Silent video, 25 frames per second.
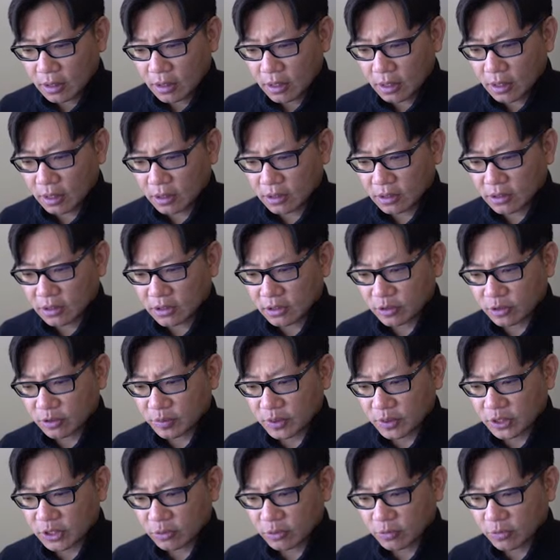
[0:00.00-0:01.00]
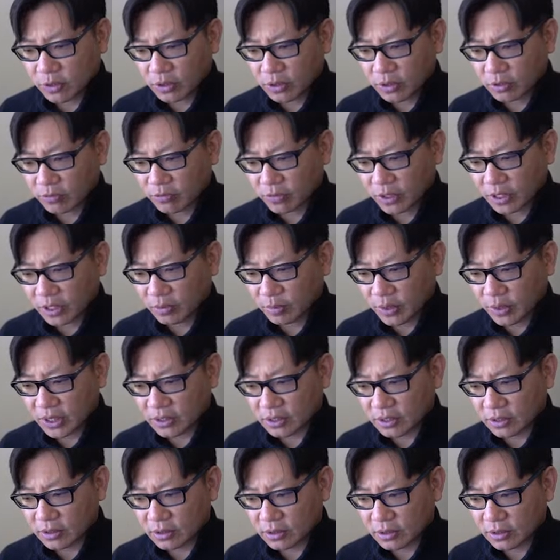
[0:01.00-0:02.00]
Does this machine work with ready
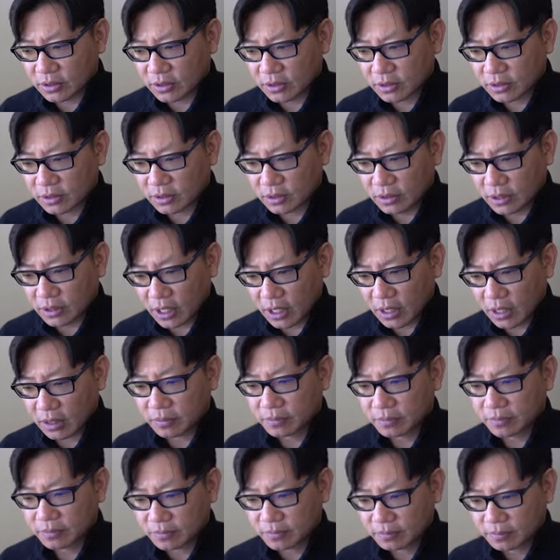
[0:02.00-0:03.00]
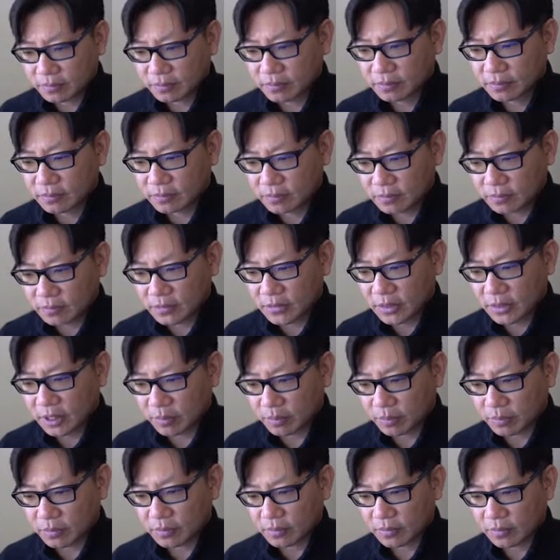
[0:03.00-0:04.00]
mixes? Yeah.
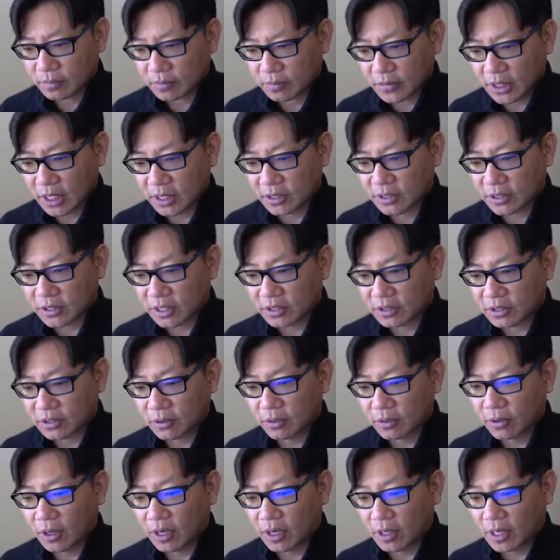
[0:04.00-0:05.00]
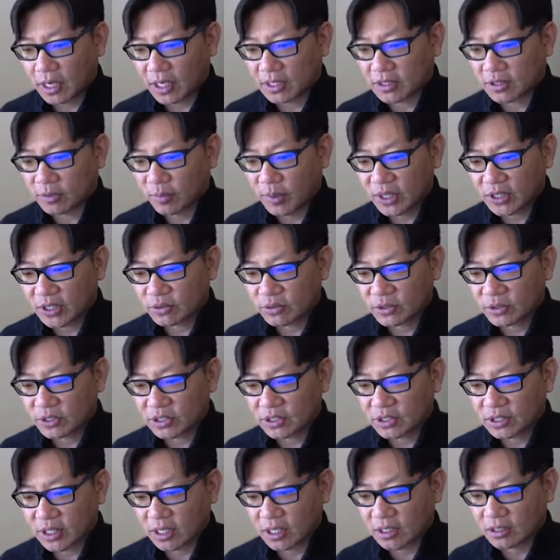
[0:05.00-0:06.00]
Yep. It says, so long as the mix was
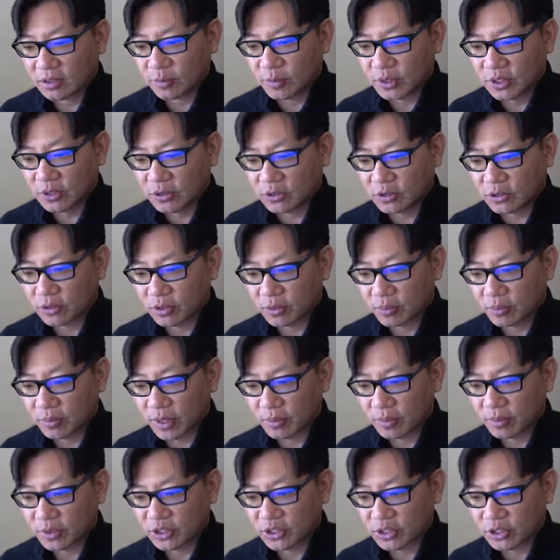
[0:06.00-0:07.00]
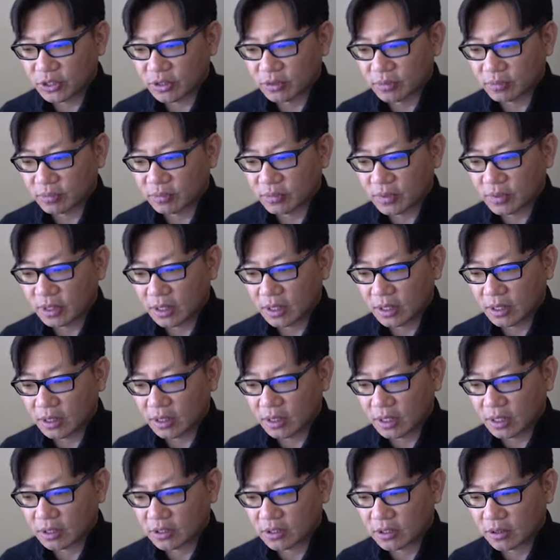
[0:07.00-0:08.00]
designed to be used with a bread machine, the
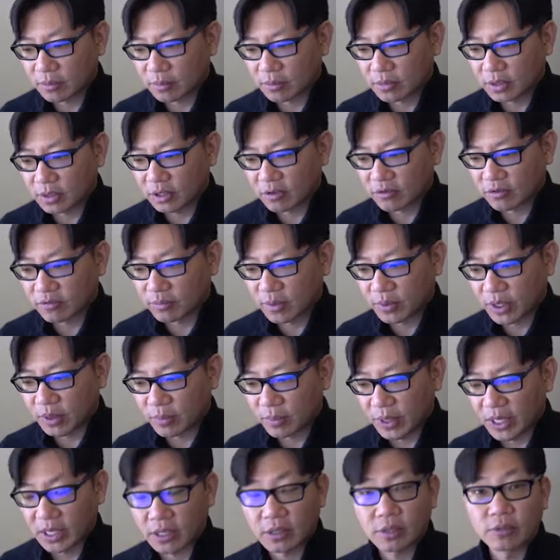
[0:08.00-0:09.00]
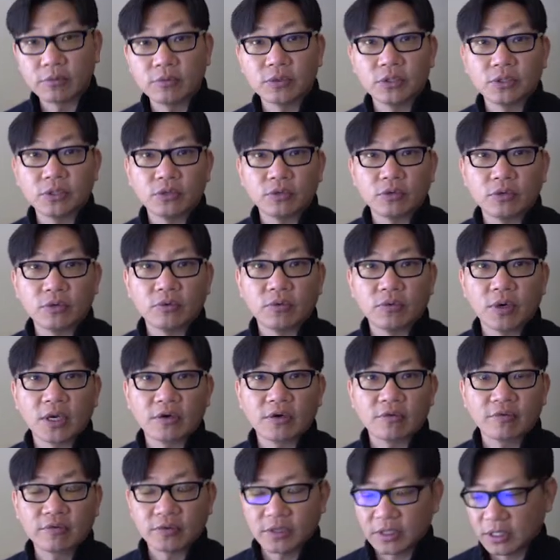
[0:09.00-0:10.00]
custom loaf bread maker will do it
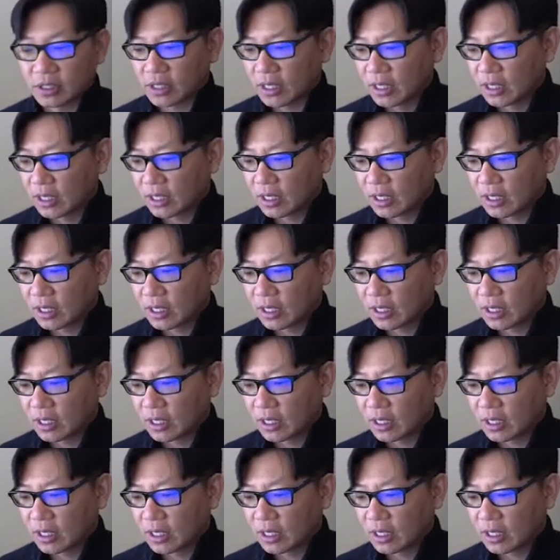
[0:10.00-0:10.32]
wonderfully.